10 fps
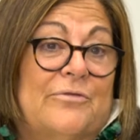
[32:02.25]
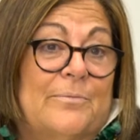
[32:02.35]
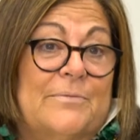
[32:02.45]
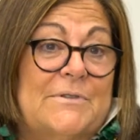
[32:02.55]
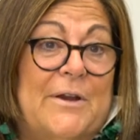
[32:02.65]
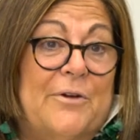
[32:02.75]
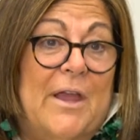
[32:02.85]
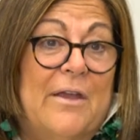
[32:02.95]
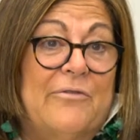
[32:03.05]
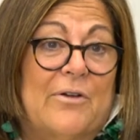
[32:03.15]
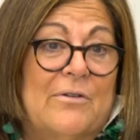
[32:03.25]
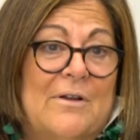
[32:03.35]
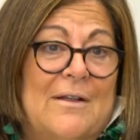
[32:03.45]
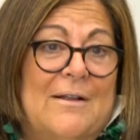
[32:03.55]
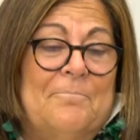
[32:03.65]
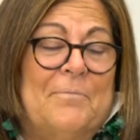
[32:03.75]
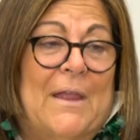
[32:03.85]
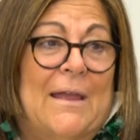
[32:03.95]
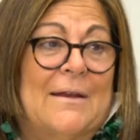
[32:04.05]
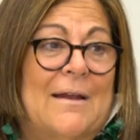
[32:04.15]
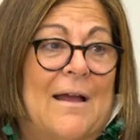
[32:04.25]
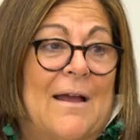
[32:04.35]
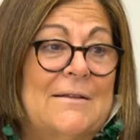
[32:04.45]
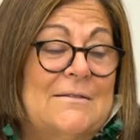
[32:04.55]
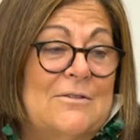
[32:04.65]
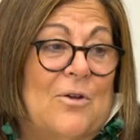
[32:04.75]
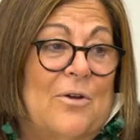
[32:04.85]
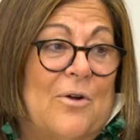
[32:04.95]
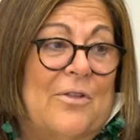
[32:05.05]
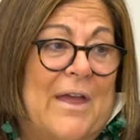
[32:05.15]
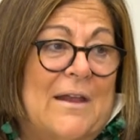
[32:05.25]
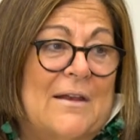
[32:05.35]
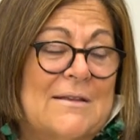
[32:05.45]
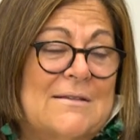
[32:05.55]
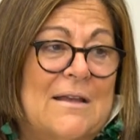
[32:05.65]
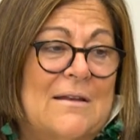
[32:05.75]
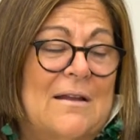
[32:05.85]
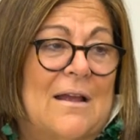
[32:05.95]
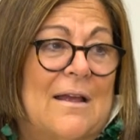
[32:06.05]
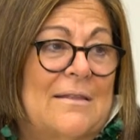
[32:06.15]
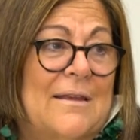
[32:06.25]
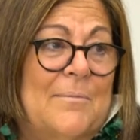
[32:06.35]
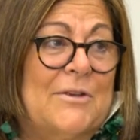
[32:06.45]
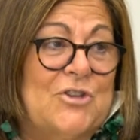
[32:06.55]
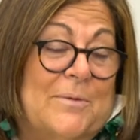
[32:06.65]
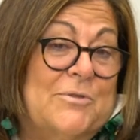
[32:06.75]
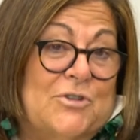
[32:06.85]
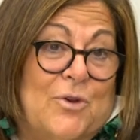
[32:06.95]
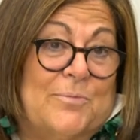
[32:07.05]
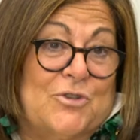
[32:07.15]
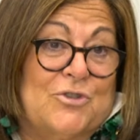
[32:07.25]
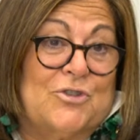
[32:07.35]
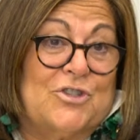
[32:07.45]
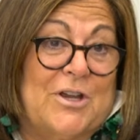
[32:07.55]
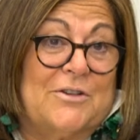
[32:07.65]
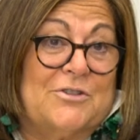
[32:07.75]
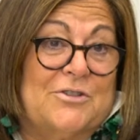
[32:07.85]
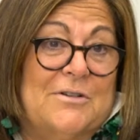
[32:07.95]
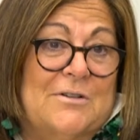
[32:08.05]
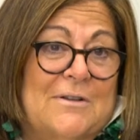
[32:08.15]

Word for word: from Sarajevo. And I saw all that, and I said, I think my job description just changed.